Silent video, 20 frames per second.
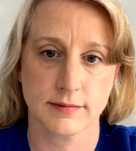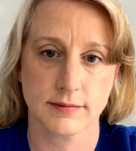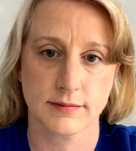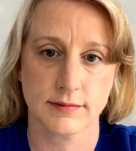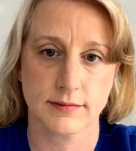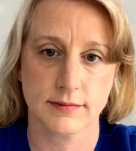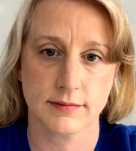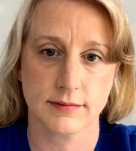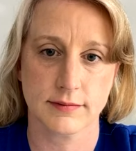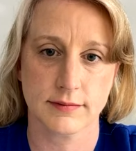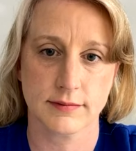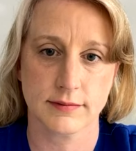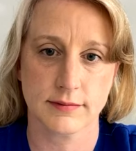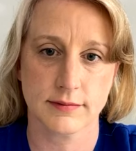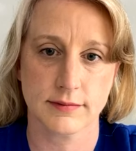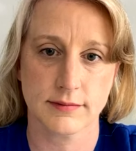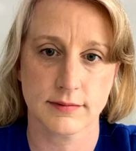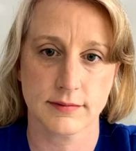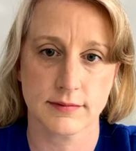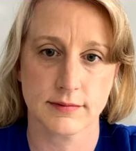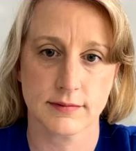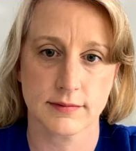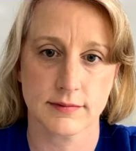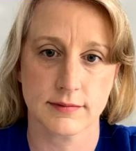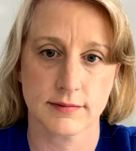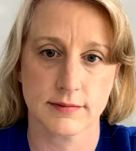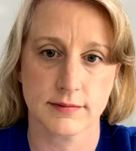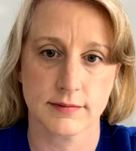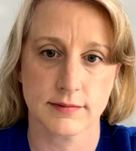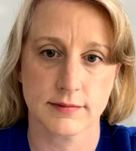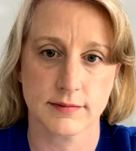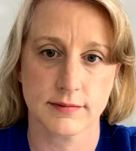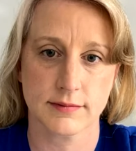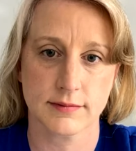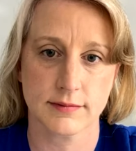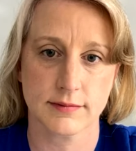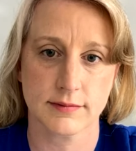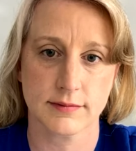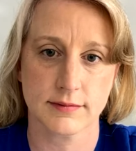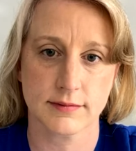
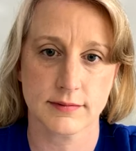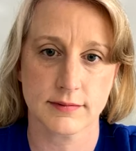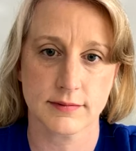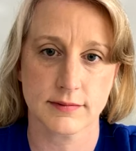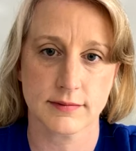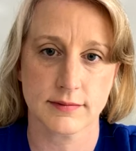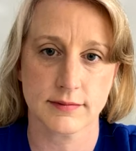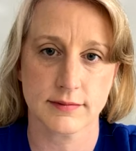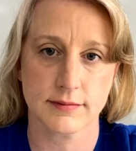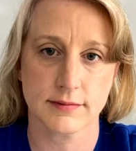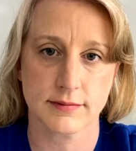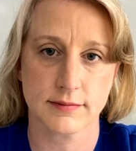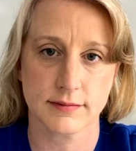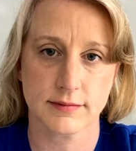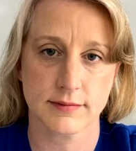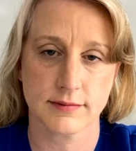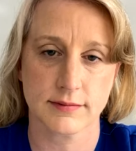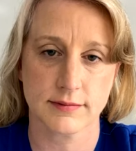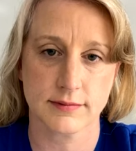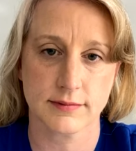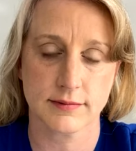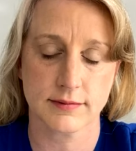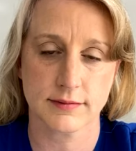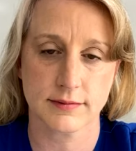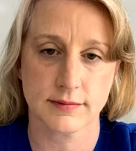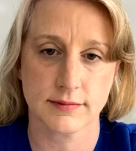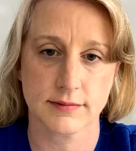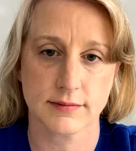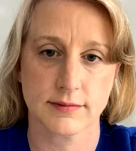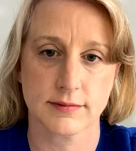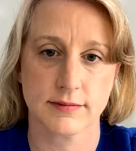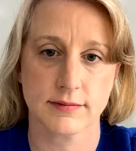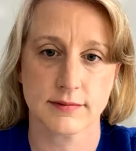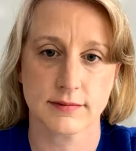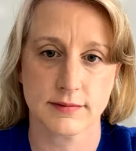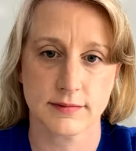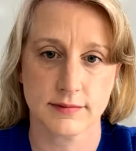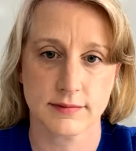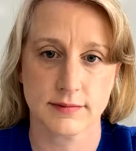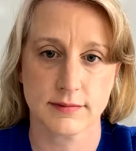
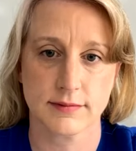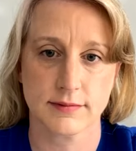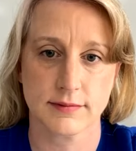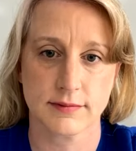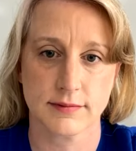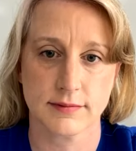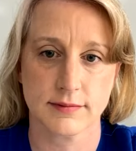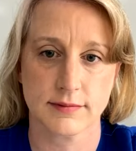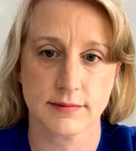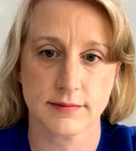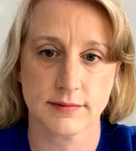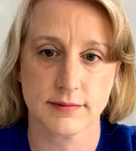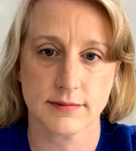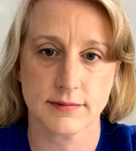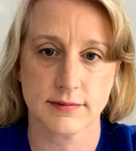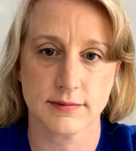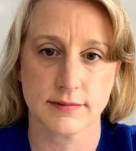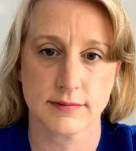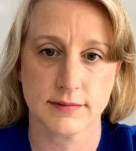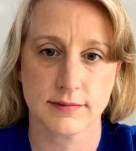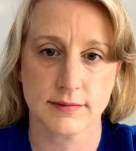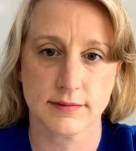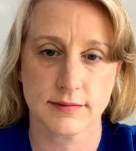(silent)